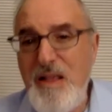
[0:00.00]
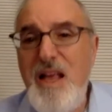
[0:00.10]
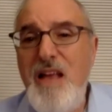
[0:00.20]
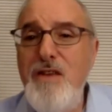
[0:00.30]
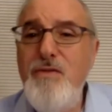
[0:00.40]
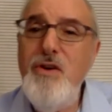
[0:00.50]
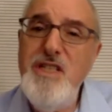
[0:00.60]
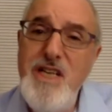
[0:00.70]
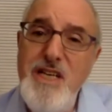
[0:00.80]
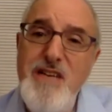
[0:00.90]
And therefore, he
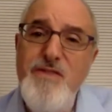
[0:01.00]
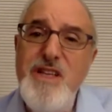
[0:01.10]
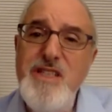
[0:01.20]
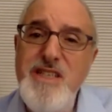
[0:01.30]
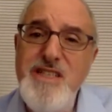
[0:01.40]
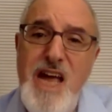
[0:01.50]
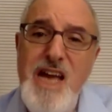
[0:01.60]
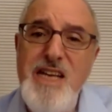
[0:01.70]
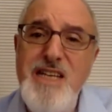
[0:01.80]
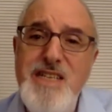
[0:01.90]
said, if
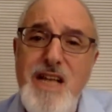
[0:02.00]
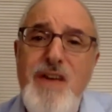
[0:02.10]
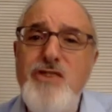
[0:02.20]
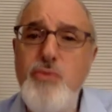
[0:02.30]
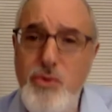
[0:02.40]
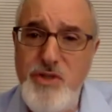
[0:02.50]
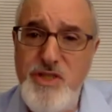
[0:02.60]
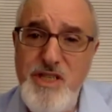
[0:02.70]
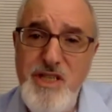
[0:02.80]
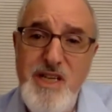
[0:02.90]
society itself has
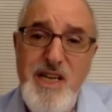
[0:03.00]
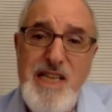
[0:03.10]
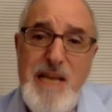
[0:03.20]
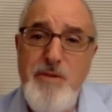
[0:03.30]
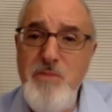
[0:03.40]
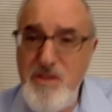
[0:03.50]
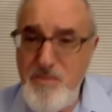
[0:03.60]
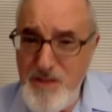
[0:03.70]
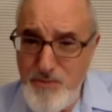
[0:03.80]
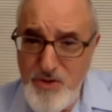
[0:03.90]
rules that permit
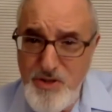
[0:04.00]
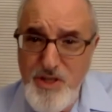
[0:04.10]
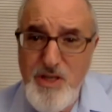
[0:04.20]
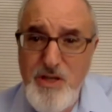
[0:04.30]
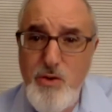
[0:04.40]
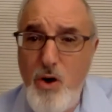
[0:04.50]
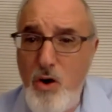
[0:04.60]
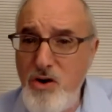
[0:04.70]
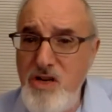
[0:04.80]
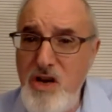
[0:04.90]
people who
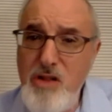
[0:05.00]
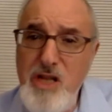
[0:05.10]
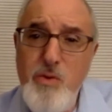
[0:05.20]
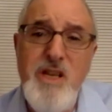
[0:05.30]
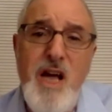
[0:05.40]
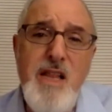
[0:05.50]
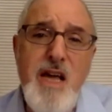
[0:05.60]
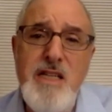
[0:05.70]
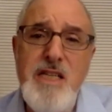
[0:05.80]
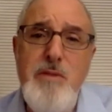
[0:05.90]
ordinarily wouldn't
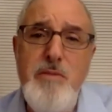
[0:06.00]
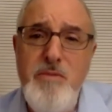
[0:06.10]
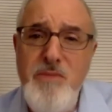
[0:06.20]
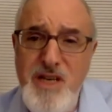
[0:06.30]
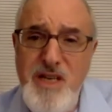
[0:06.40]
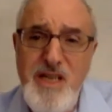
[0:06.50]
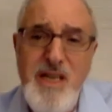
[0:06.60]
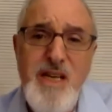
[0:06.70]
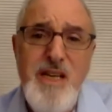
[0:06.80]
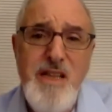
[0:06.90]
halakhically be permitted,
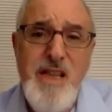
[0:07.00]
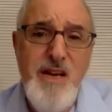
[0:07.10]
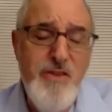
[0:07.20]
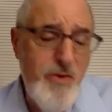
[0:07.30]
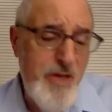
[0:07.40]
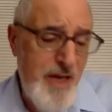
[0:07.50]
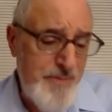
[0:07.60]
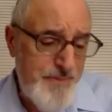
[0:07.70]
then it's okay.